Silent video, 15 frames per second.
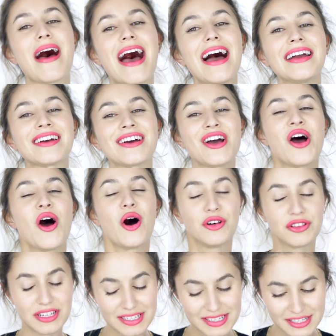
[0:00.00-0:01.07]
back
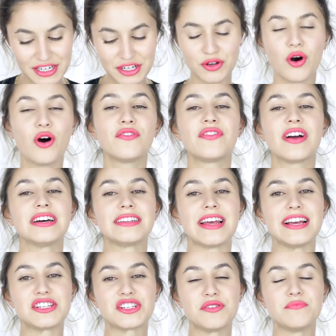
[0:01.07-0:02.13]
on this Dior
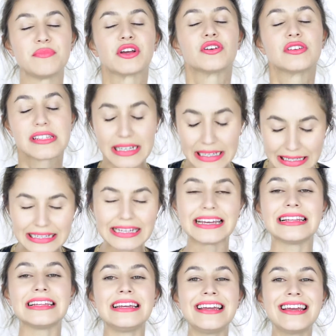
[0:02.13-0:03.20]
foundation because
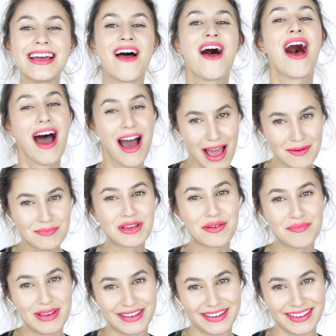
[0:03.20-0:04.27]
clearly I am
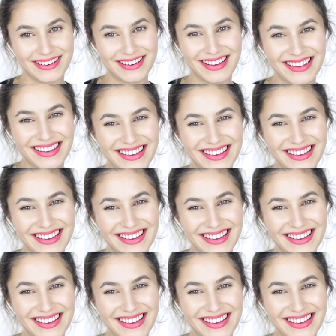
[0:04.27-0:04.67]
committed.